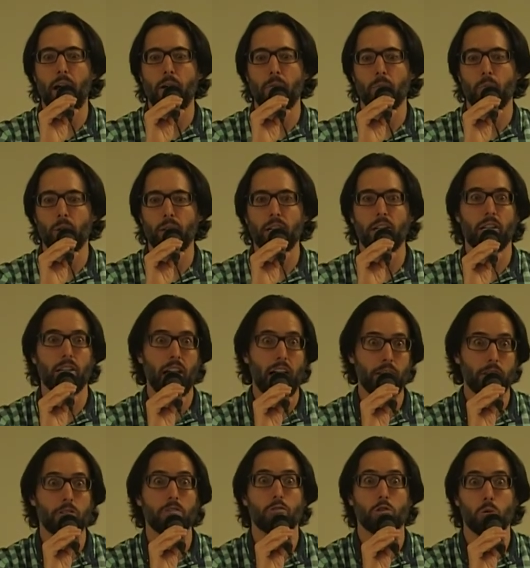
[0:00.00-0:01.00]
bringing
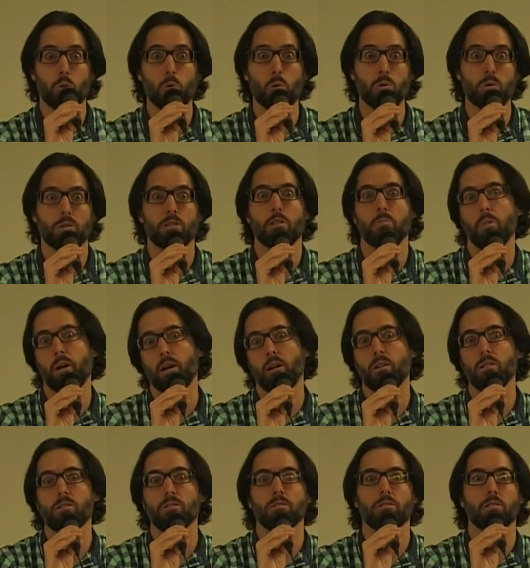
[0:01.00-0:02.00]
lots of tools to
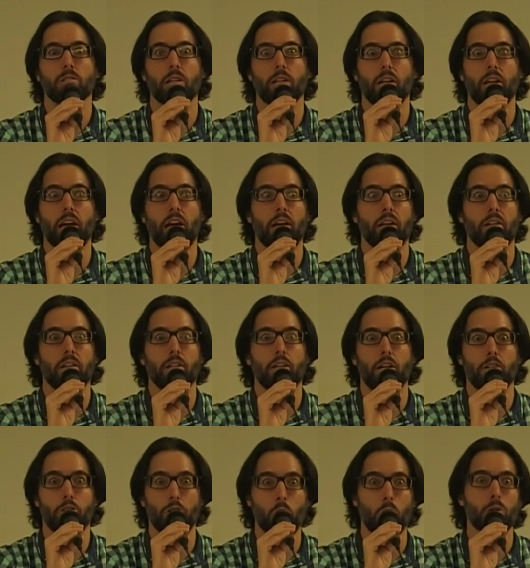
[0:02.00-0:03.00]
bear and, and
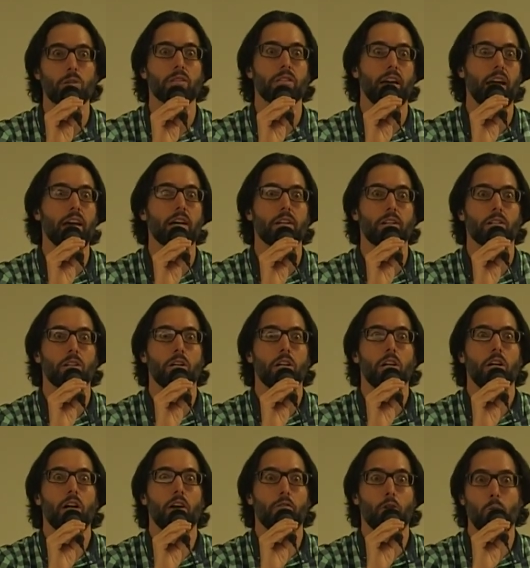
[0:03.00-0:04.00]
adult take.
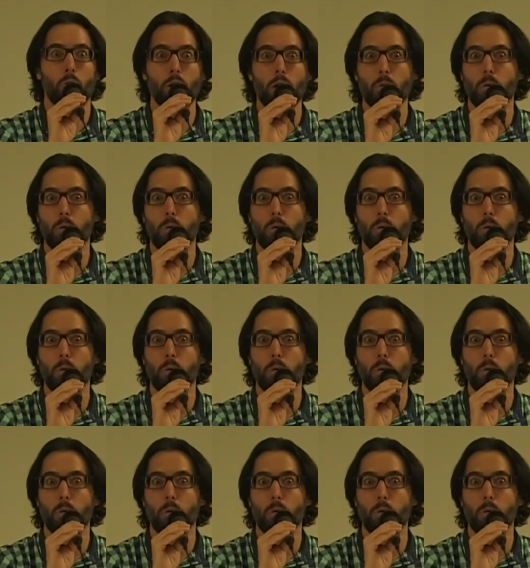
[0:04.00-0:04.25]
If you really